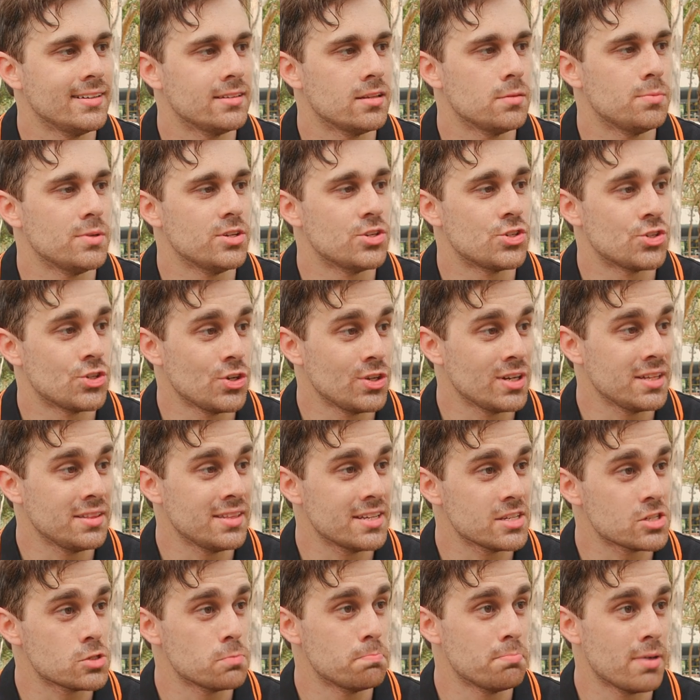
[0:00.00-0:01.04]
to be shooting
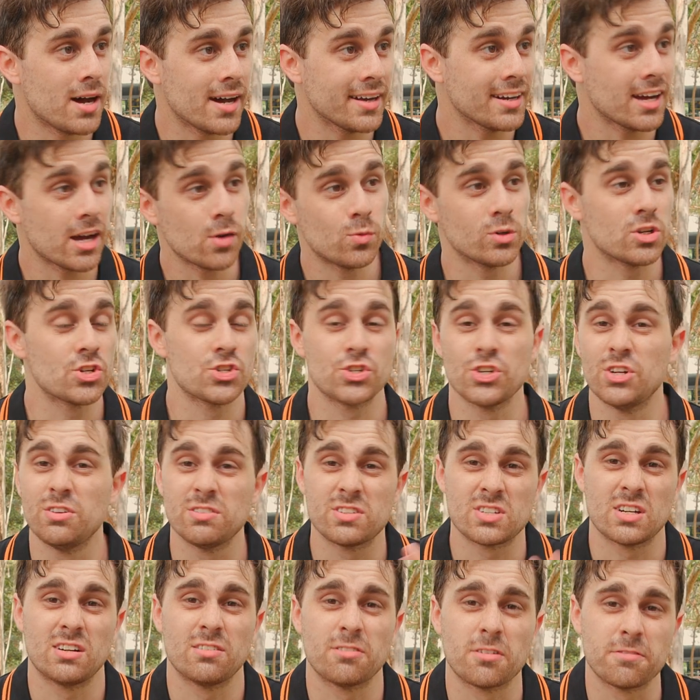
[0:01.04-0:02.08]
this, but I want to shoot in
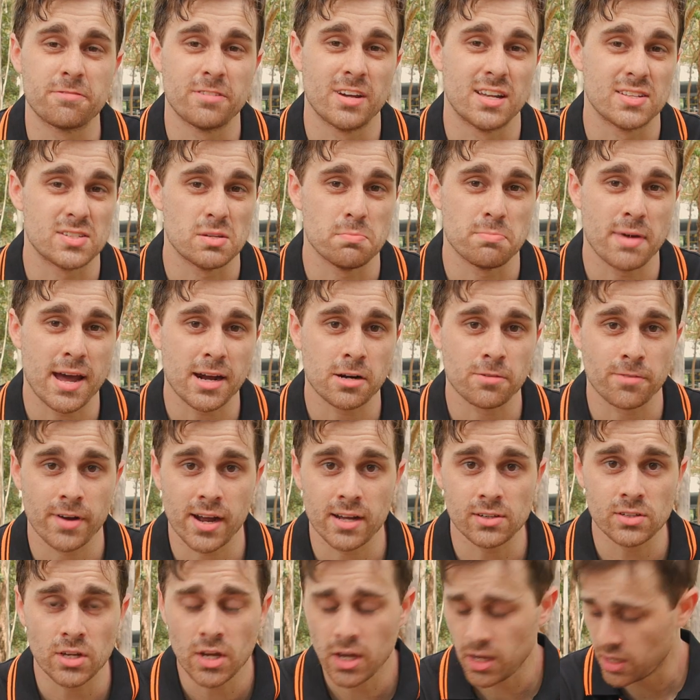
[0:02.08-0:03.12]
some of a fancy background.